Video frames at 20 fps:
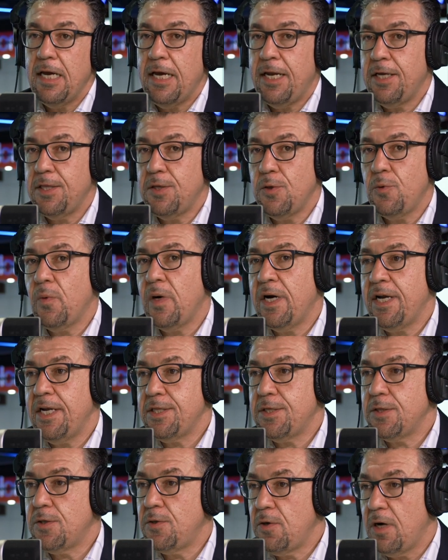and I don't want
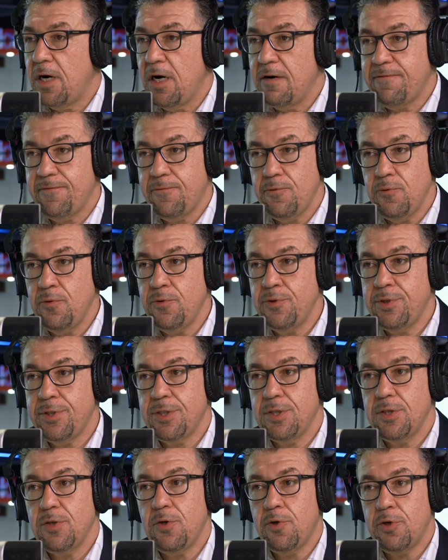it to go off
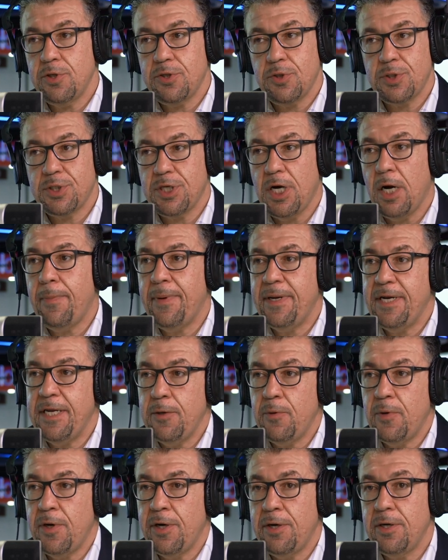route or to stop
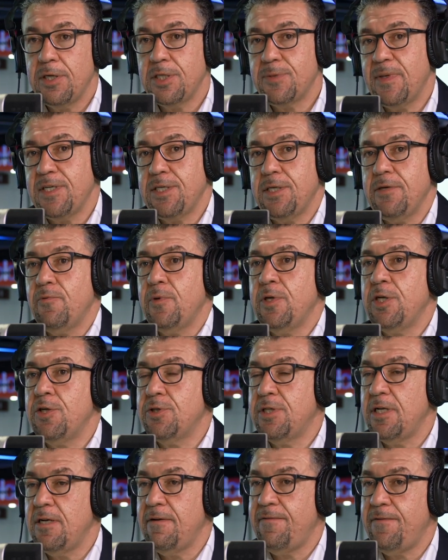anywhere, especially when
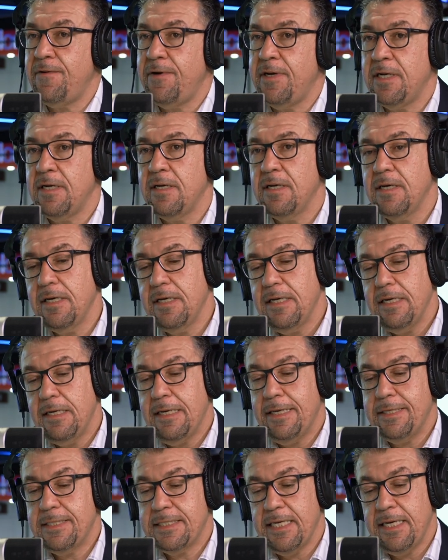you're delivering,
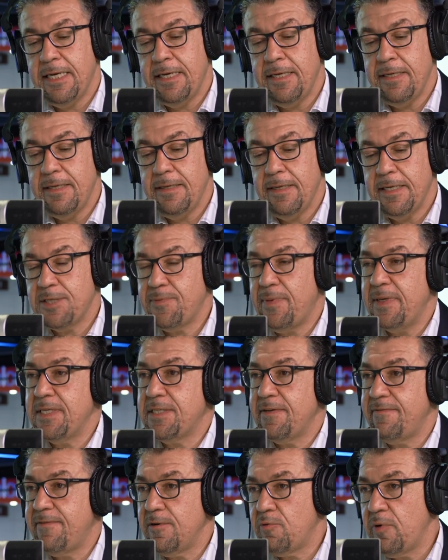let's say,
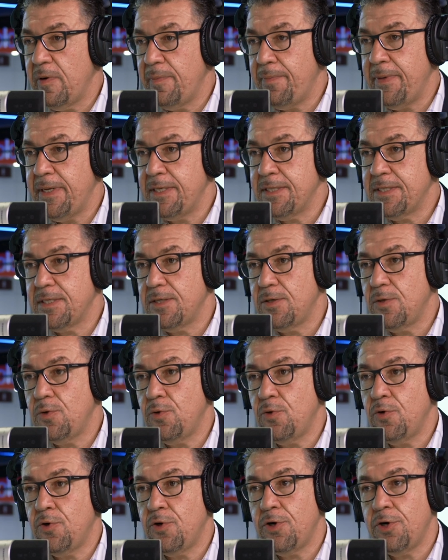expensive equipment
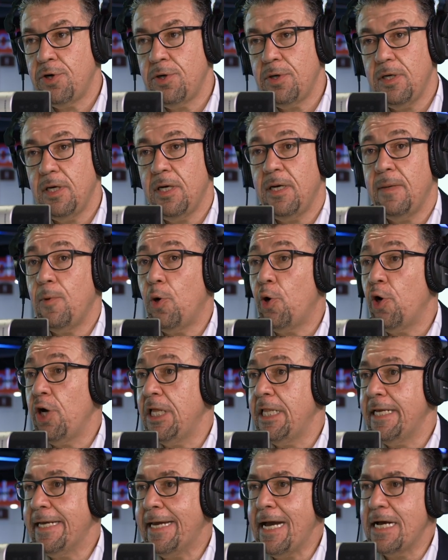or
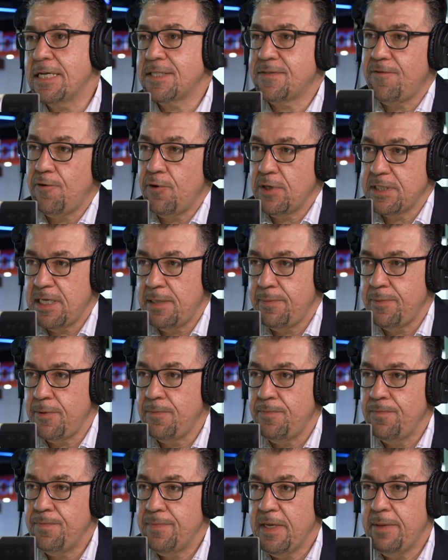oil and gas, for
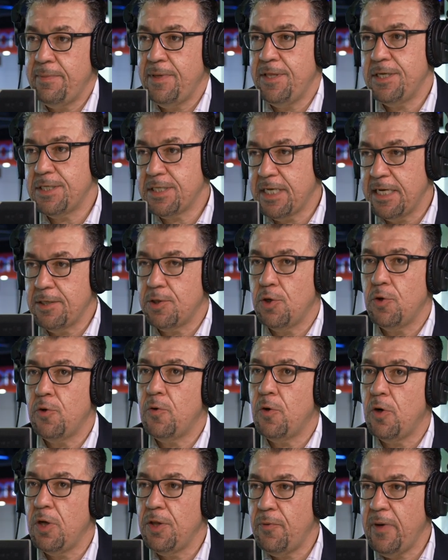example. I mean, this could
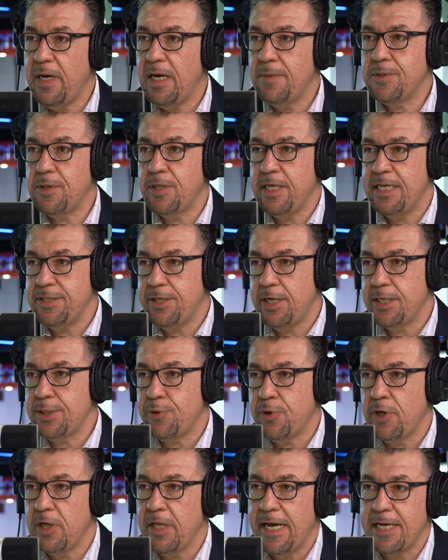go all the way up to the
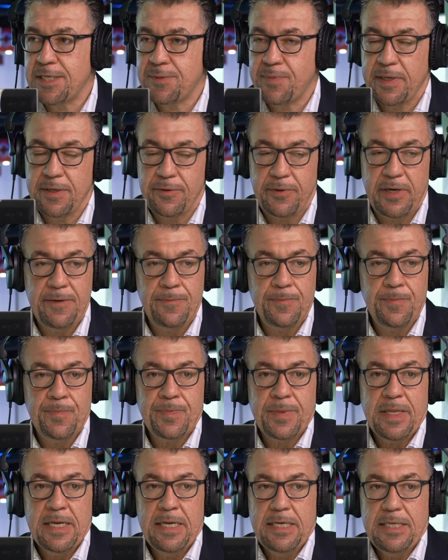industrial aspect, right?
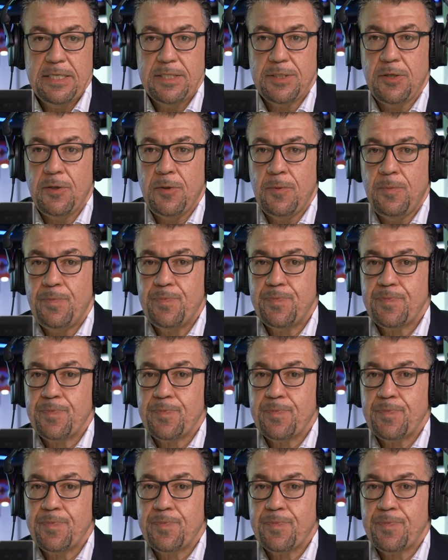So